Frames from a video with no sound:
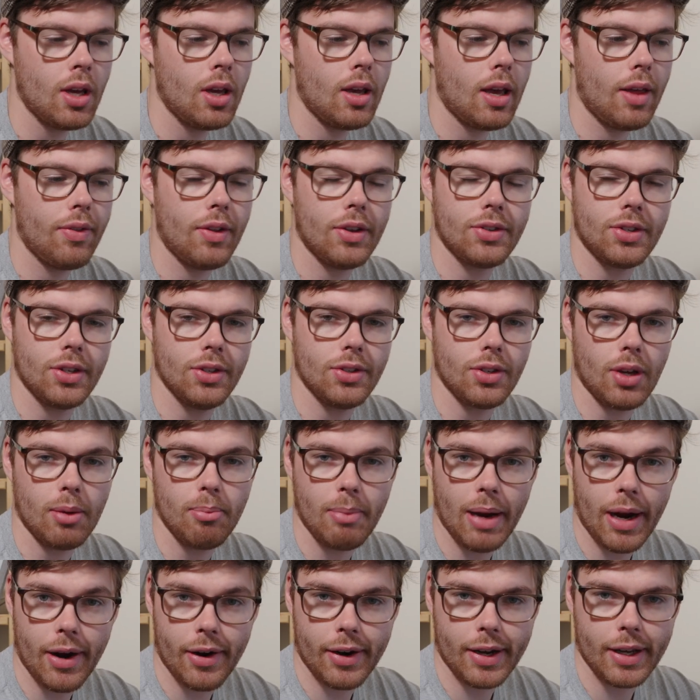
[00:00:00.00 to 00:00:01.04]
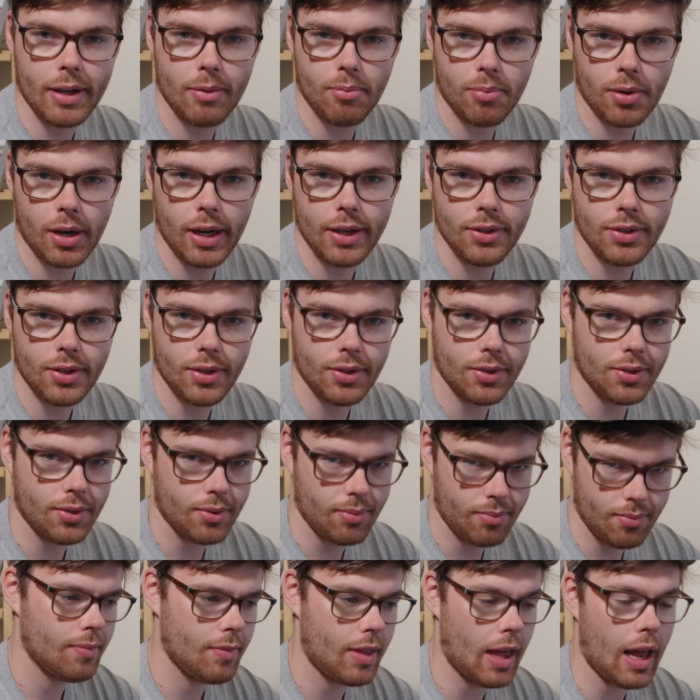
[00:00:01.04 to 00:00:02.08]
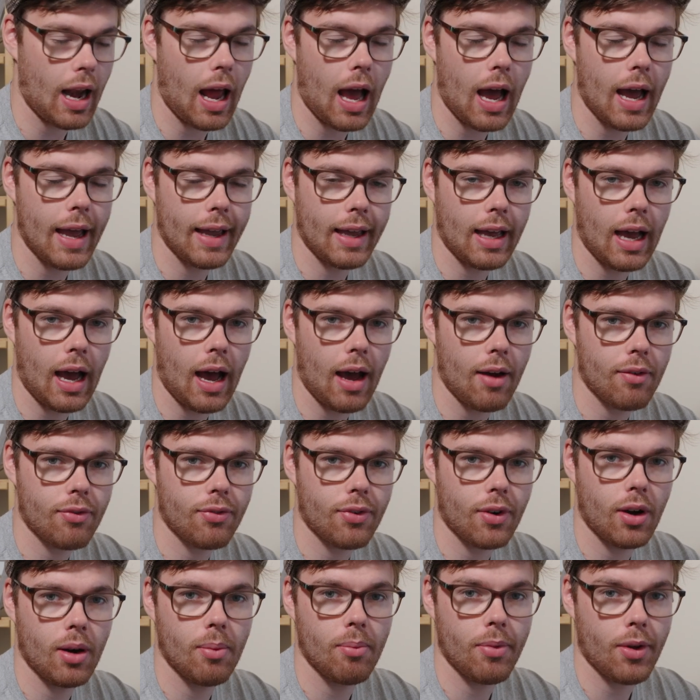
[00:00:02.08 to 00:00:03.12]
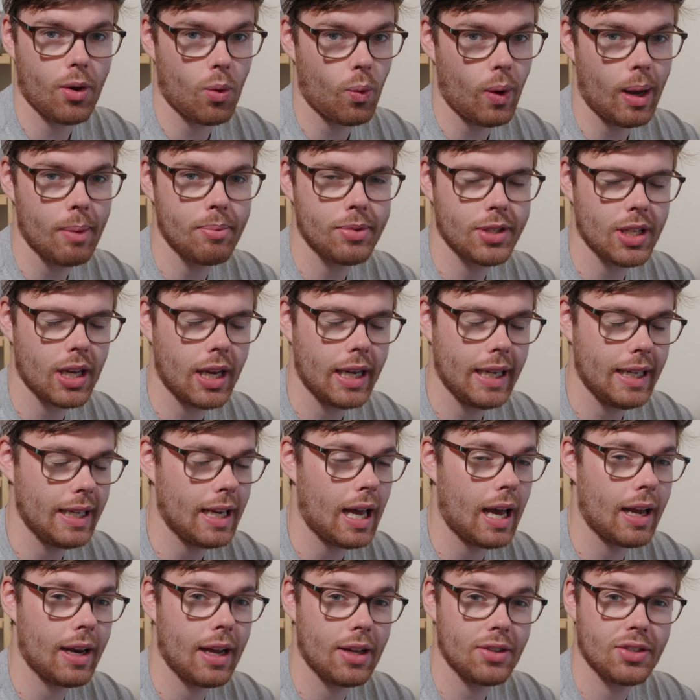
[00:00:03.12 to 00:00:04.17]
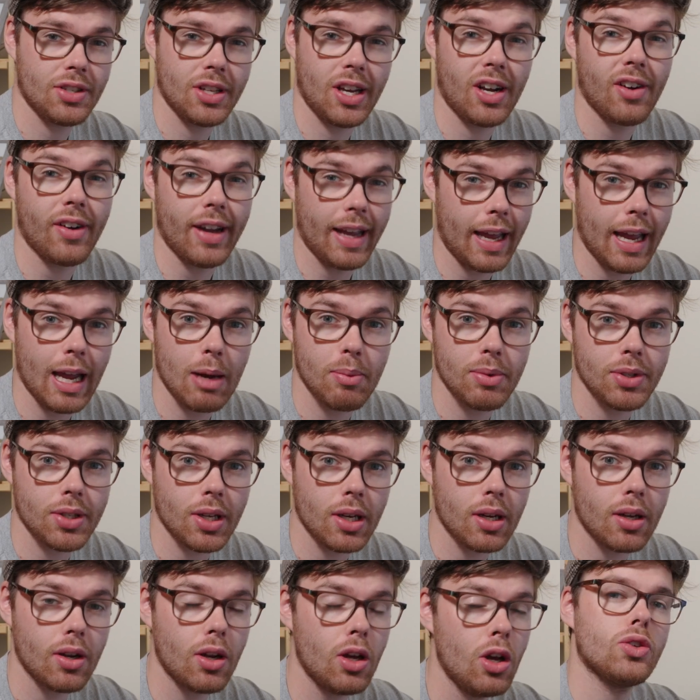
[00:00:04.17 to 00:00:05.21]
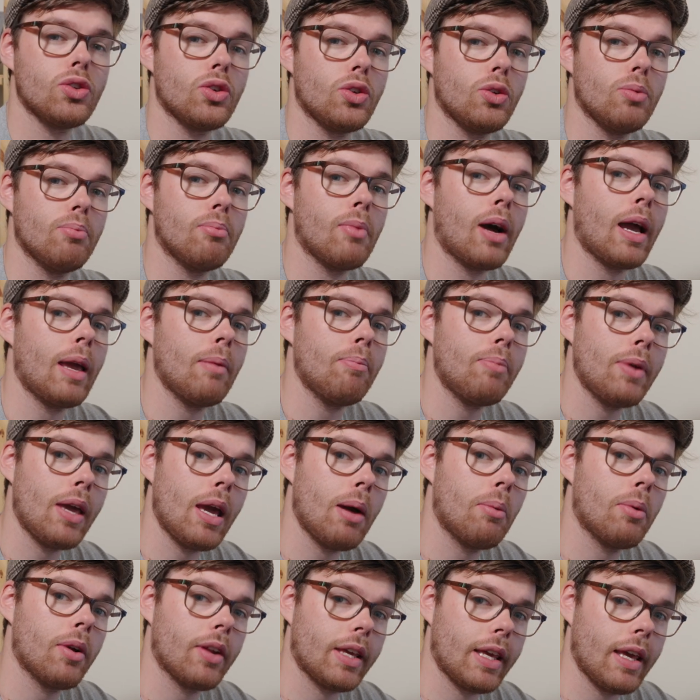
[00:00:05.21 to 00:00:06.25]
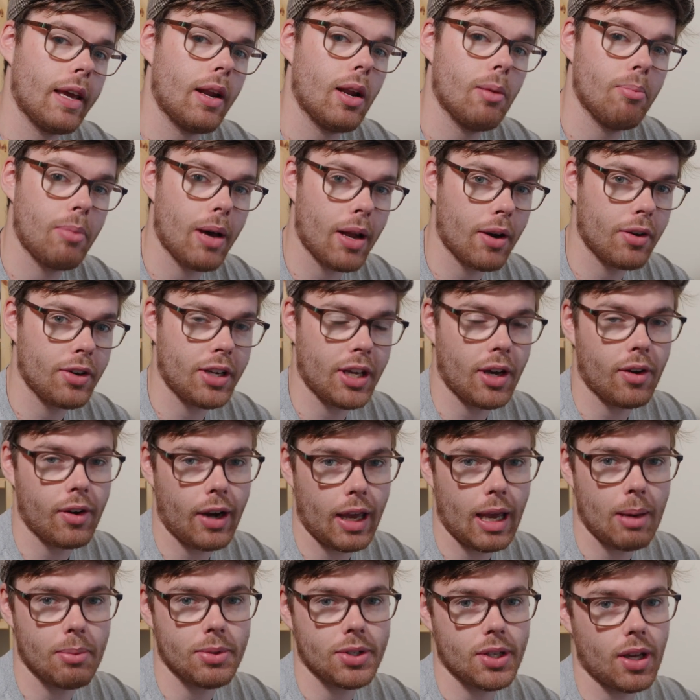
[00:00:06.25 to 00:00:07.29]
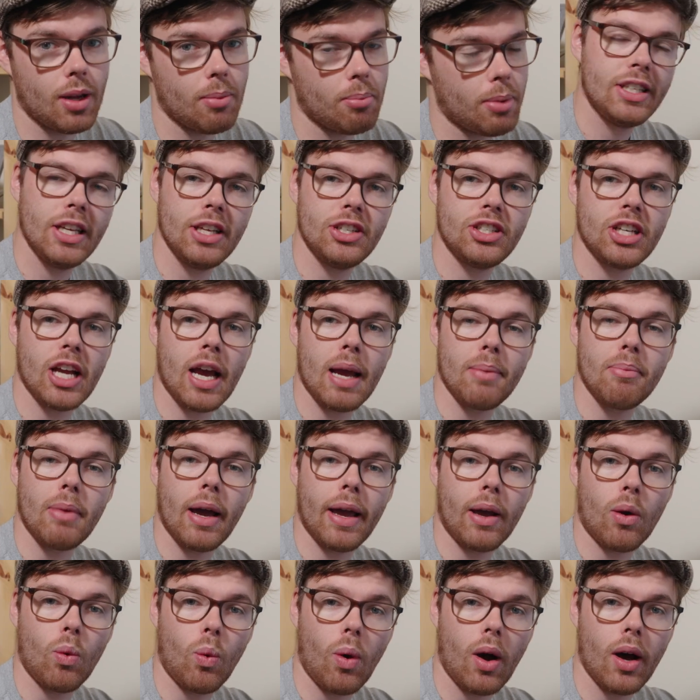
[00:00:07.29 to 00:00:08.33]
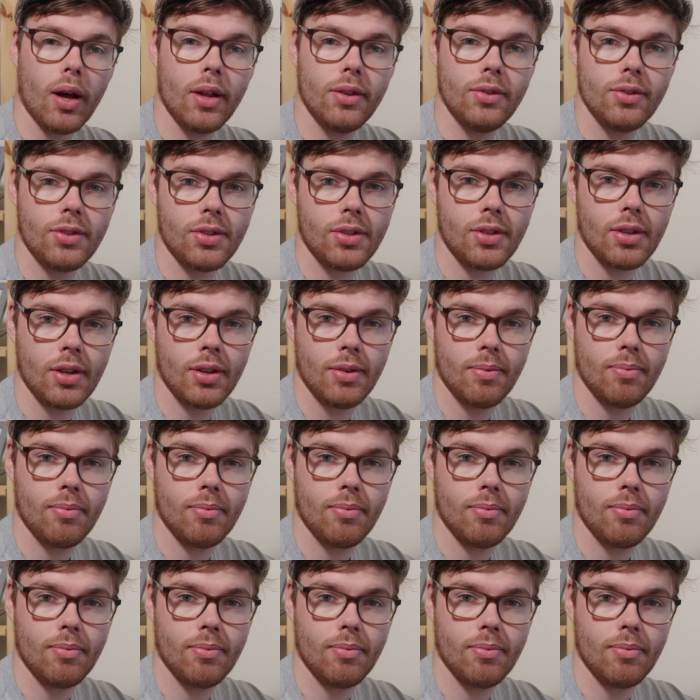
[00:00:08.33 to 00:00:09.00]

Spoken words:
And this is American prices that I got from their website, not necessarily Amazon, so you might be able to get a better deal on Amazon. DJI Mic 1s,